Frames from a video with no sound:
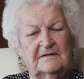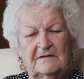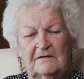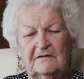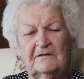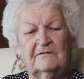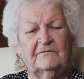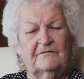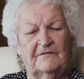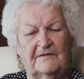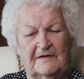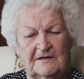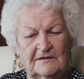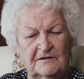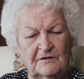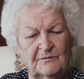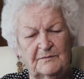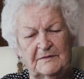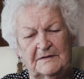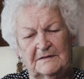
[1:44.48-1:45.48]
the
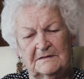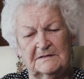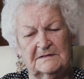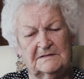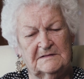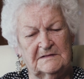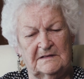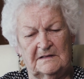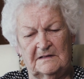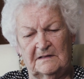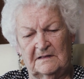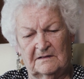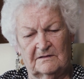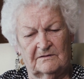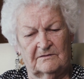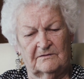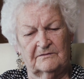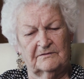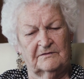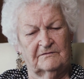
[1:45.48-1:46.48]
availability
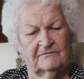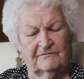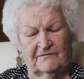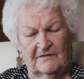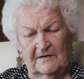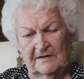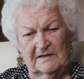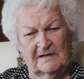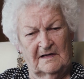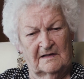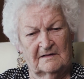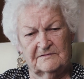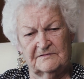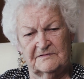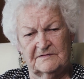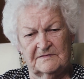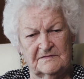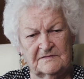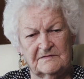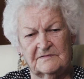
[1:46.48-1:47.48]
or the
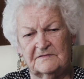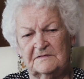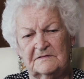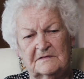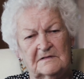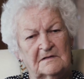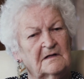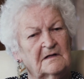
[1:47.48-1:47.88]
finances to